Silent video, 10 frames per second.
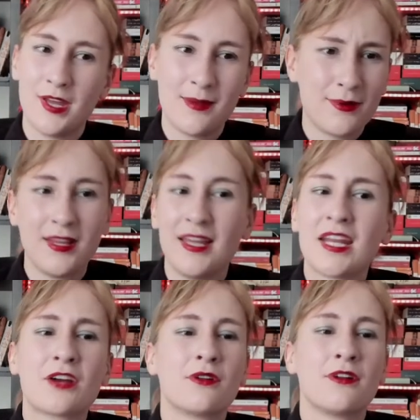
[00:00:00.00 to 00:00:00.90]

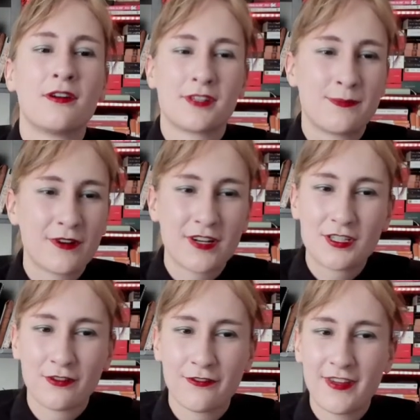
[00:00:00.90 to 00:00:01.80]
political or
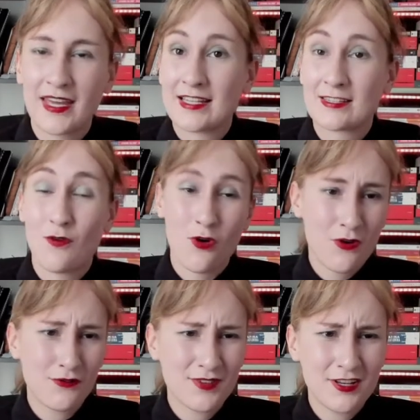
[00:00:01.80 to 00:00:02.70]
spiritual figures,
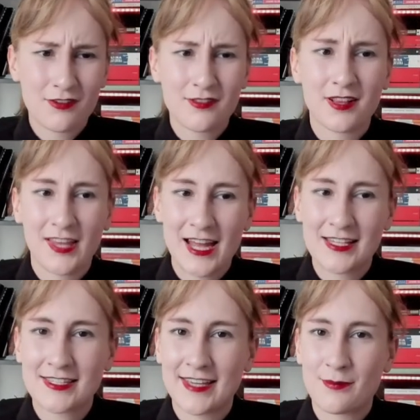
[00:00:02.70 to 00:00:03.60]
or you know, the
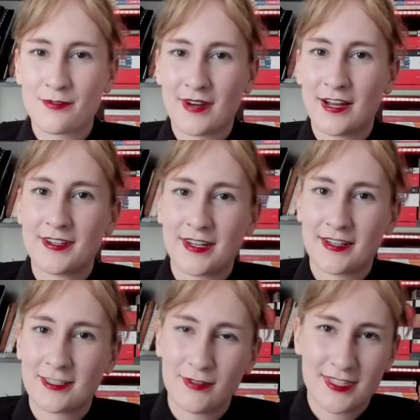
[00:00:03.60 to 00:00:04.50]
landscape around
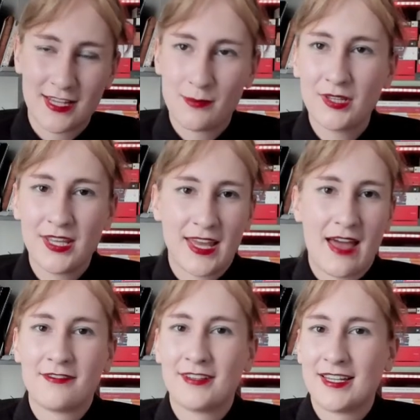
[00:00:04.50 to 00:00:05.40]
us with tumbling
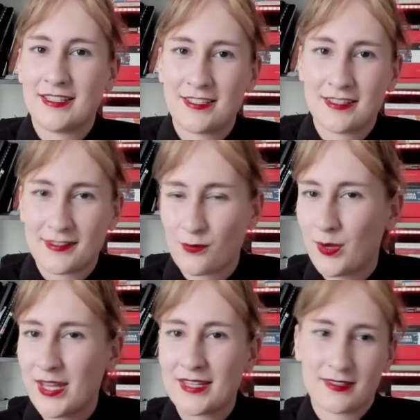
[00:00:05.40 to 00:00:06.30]
avalanches,
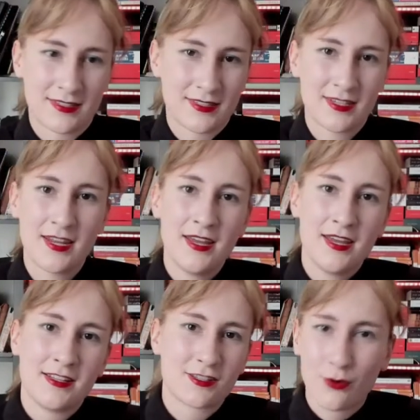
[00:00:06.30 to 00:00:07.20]
winds,
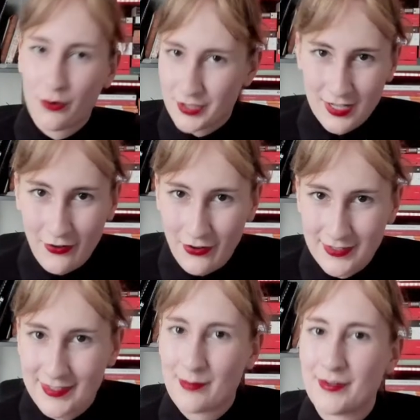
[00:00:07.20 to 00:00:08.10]
scorching
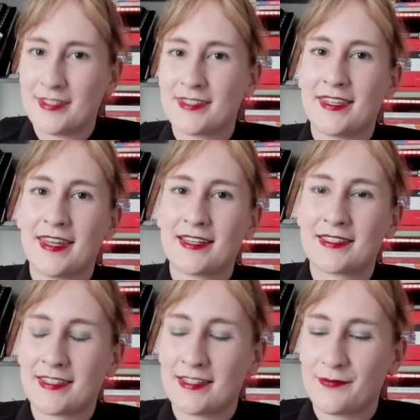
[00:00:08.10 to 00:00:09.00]
hot summers,
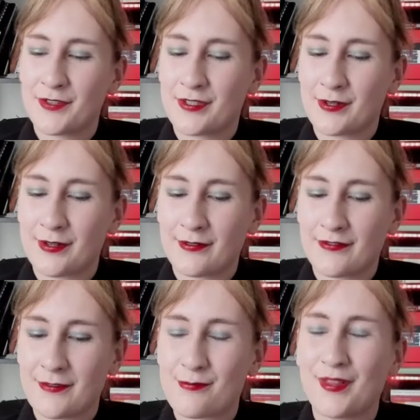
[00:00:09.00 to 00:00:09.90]
things that sort of
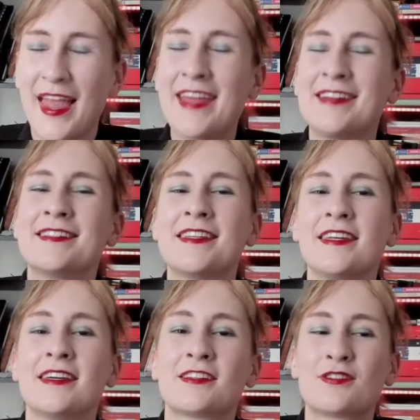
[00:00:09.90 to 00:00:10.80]
play into
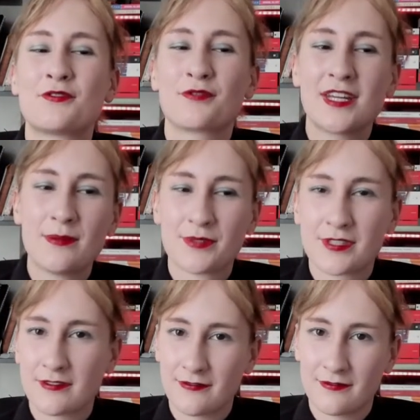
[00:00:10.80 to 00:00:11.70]
the
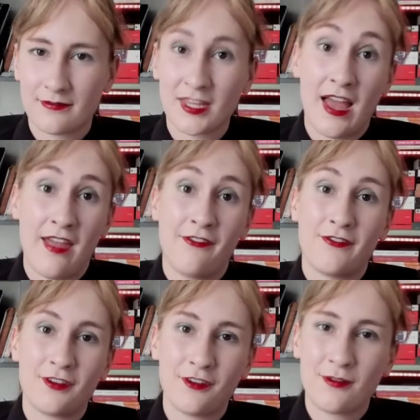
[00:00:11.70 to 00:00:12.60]
extremes of life
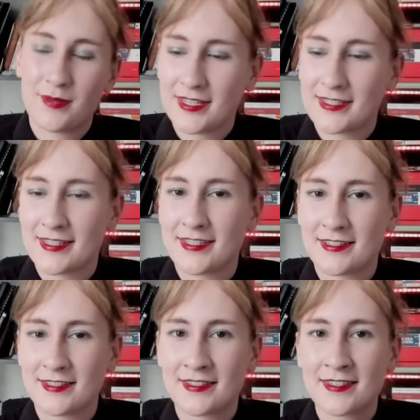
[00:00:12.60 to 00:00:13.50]
and human
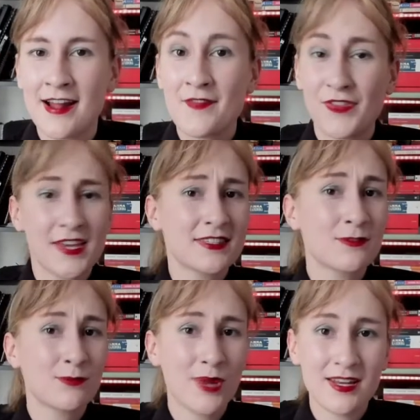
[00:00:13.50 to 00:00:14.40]
existence, things
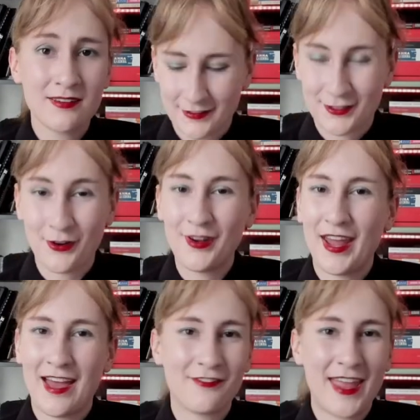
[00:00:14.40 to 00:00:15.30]
that we don't
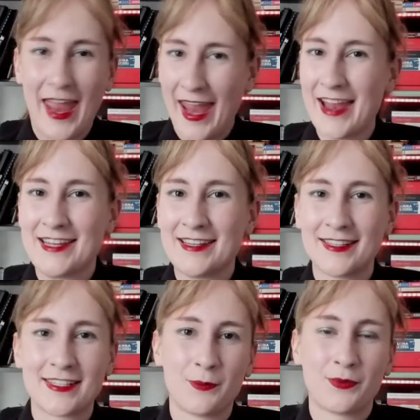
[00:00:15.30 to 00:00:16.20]
have any
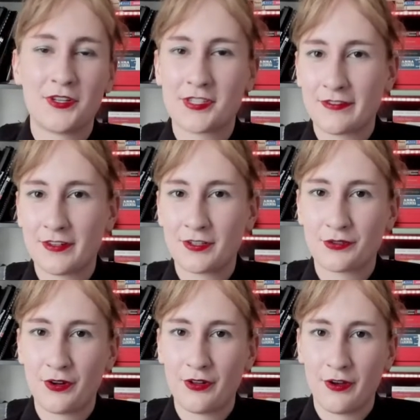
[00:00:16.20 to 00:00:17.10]
semblance of
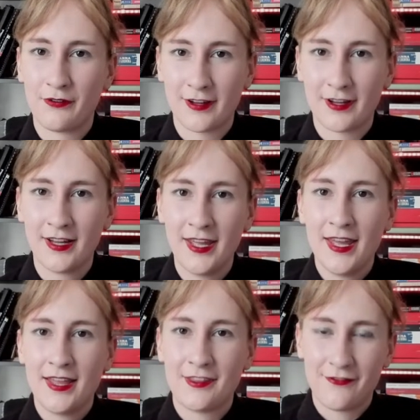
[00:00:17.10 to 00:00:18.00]
control over.
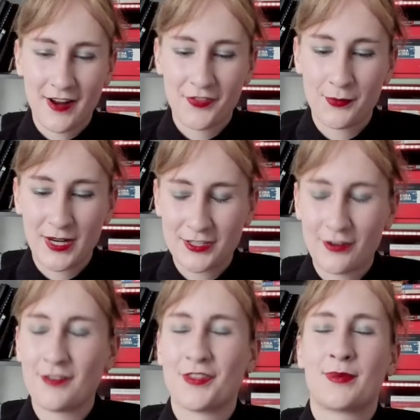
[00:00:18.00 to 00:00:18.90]
The fact that we
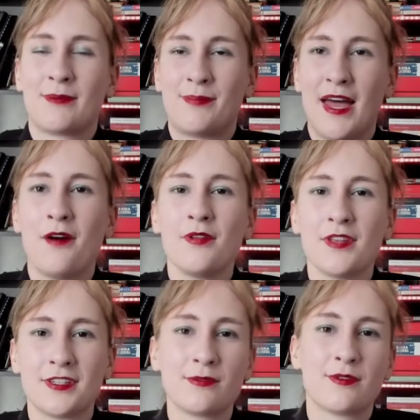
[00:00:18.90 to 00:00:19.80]
don't, that we're
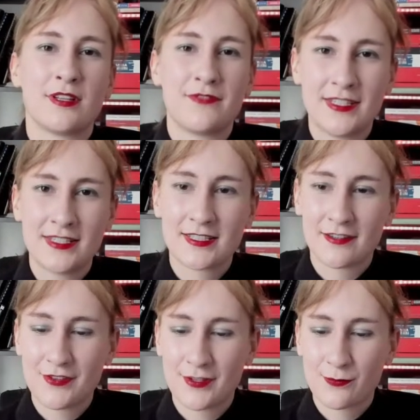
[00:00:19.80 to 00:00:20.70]
powerless to all of this
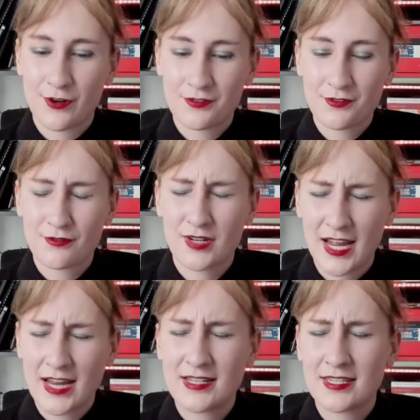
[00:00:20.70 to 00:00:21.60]
stuff, is what
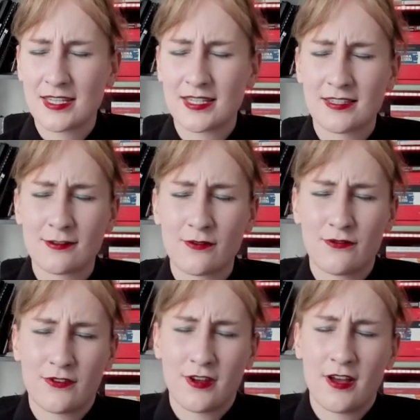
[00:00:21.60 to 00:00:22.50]
creates this sort
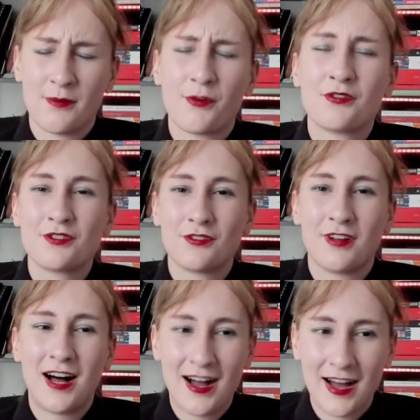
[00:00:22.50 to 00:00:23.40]
of emotional
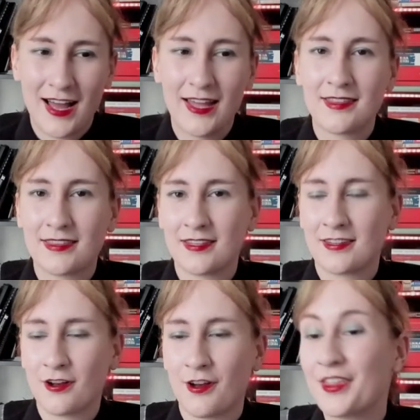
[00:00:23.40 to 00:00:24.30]
high
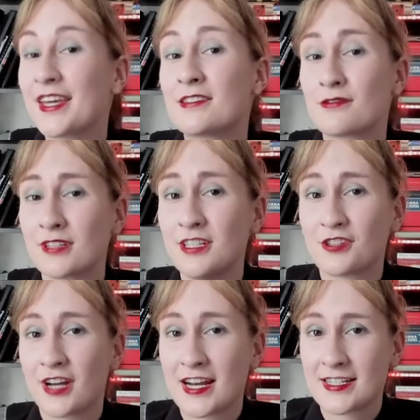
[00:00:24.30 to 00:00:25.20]
that the Gothic is really
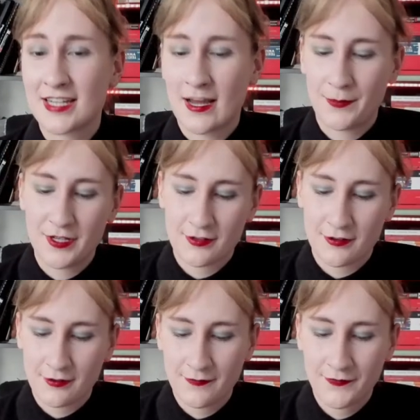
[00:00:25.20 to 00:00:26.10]
trying to tap into.